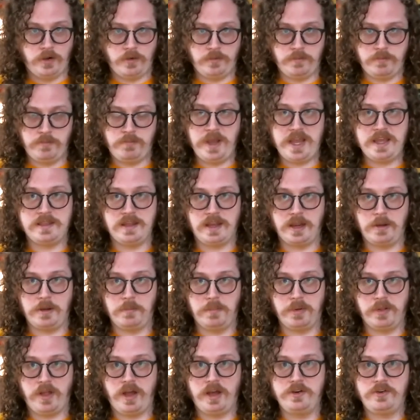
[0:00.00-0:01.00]
bathing in
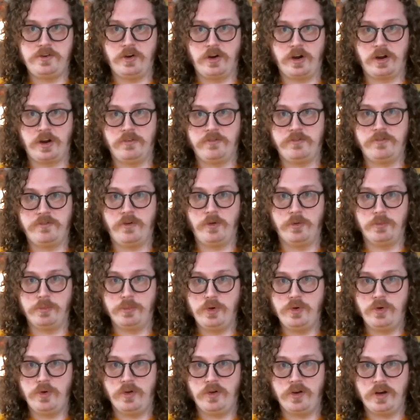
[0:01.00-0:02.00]
blood during a full
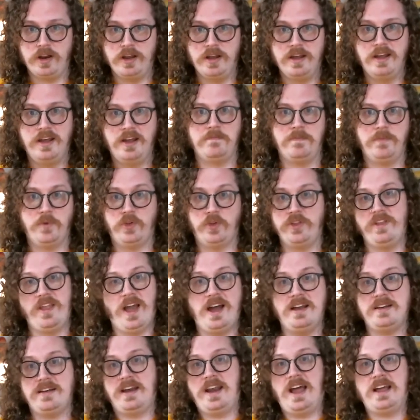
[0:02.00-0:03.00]
moon.
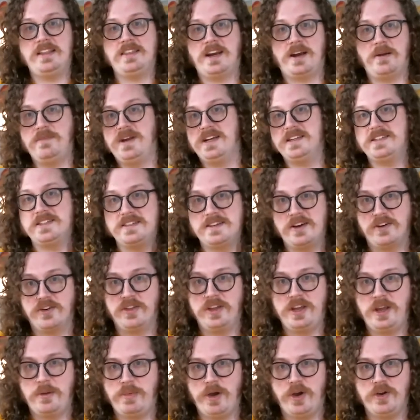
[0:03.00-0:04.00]
Not that I'm
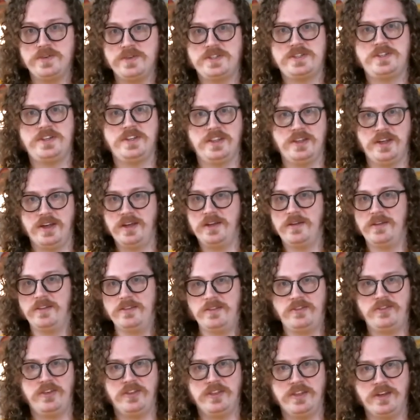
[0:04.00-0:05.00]
necessarily opposed to
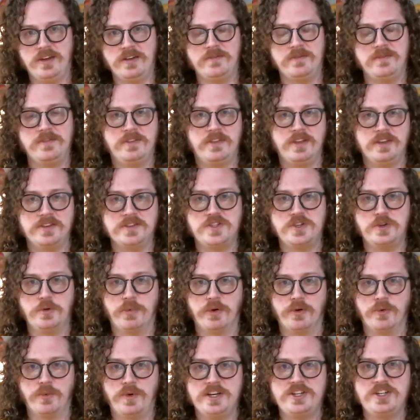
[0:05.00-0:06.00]
the
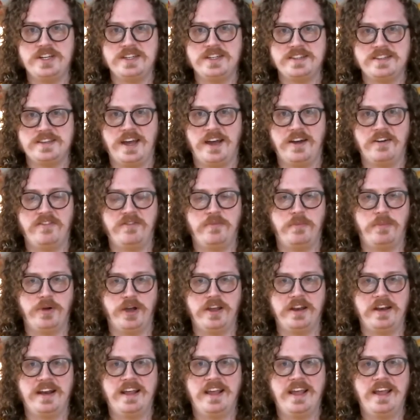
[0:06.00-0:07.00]
super witchy stuff,
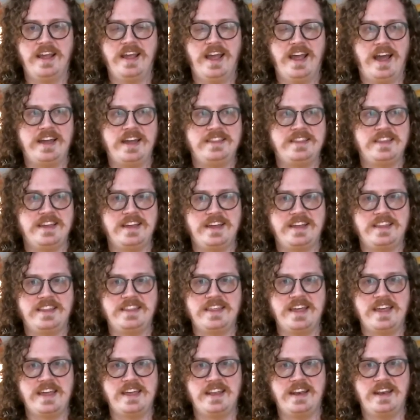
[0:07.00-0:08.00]
but I think
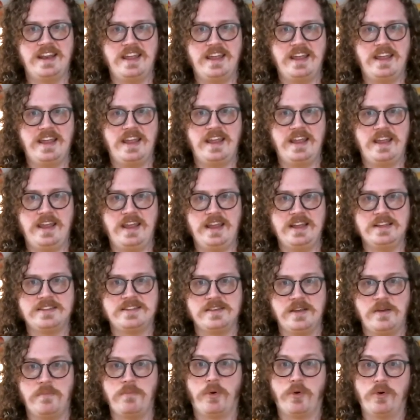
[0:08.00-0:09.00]
that it's
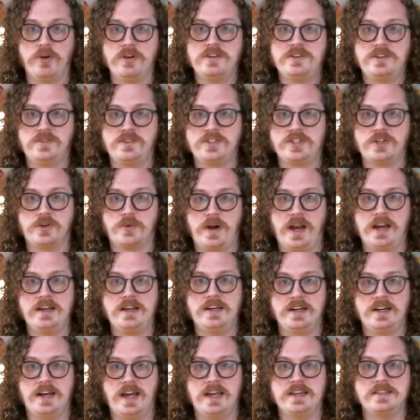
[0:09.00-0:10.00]
important to
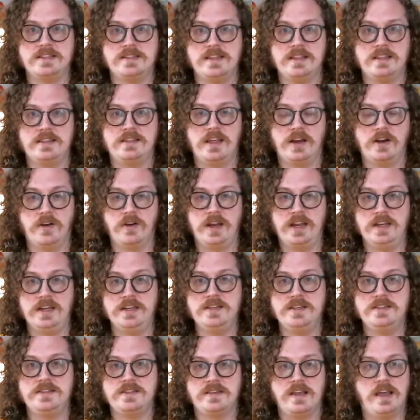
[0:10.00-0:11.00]
recognize that there
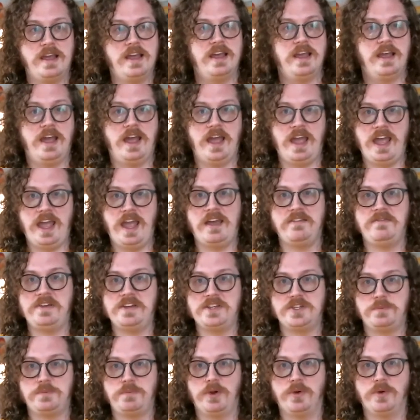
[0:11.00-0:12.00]
is a heavy
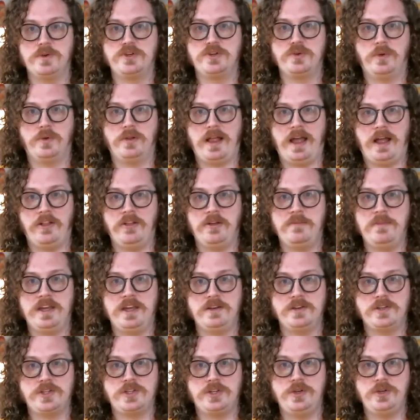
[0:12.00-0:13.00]
spiritual element
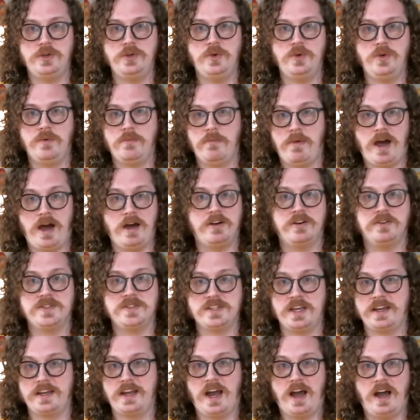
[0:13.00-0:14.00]
to modern
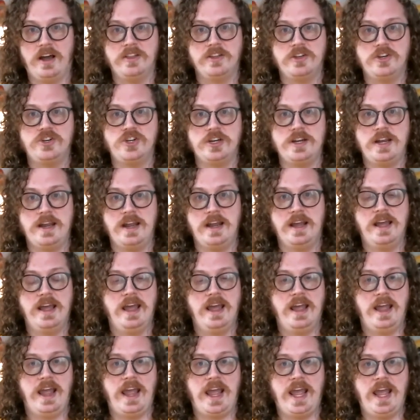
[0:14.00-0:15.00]
psychology,
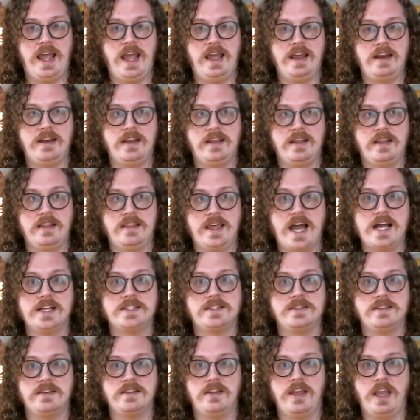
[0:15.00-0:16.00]
and
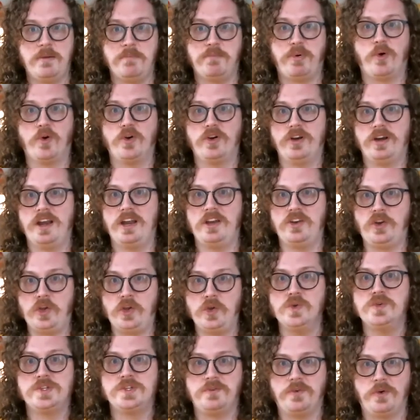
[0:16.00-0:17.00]
that's important and
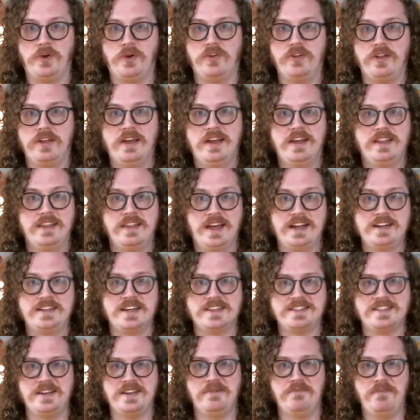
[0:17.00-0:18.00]
useful. That
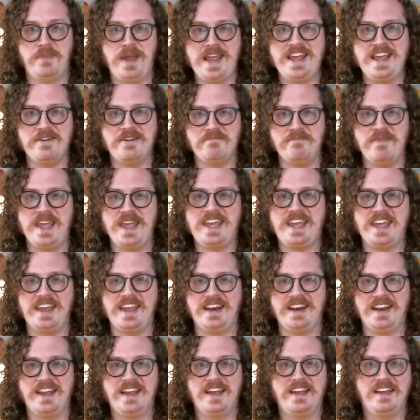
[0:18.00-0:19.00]
doesn't make
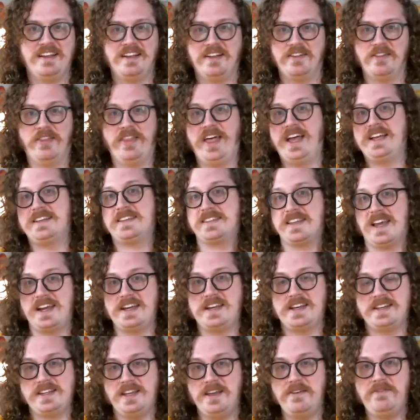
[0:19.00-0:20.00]
it less
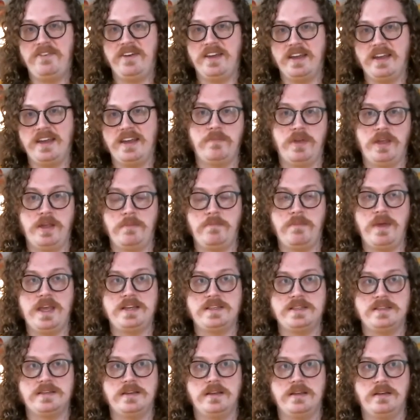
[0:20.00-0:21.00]
scientific. It
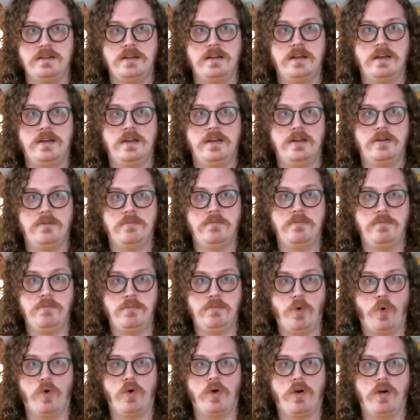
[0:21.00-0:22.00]
makes it
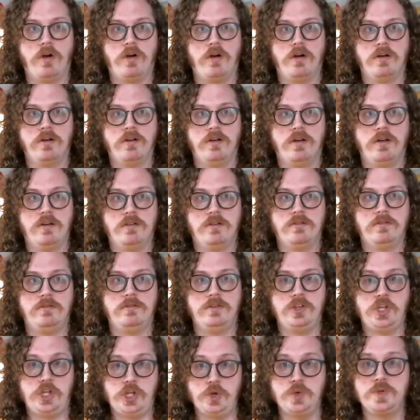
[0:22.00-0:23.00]
more
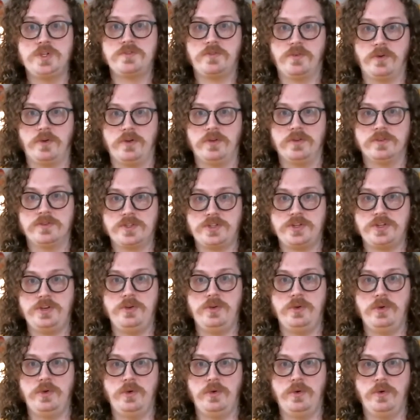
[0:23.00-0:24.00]
useful
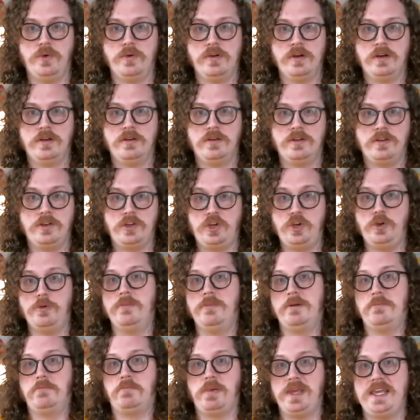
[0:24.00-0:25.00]
to
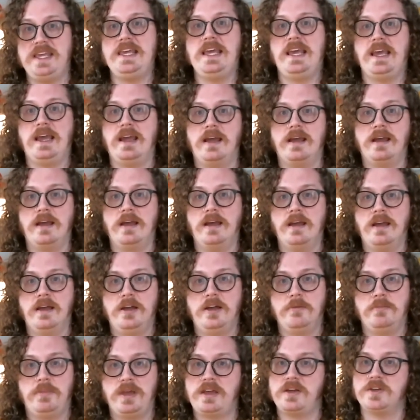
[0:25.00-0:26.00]
human being,
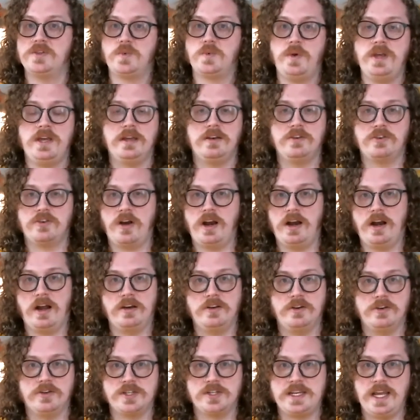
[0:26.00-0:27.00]
because we can try to
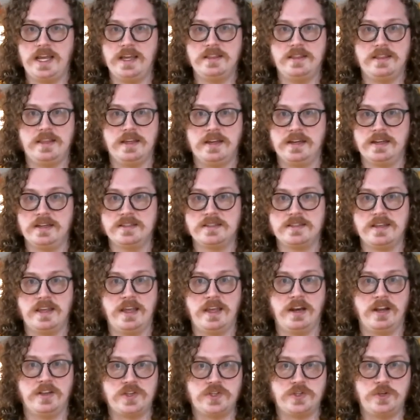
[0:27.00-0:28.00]
understand things
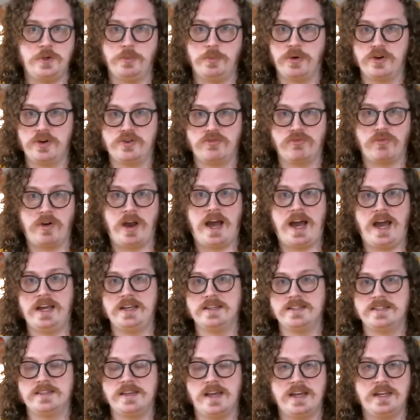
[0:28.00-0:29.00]
in a super dry
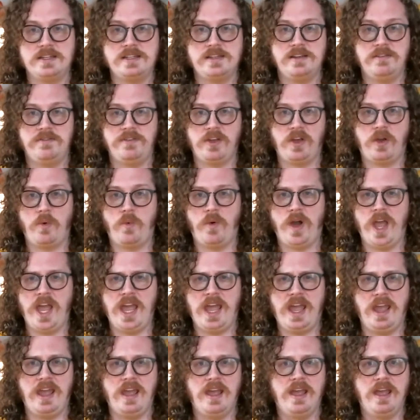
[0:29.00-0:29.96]
scientific way,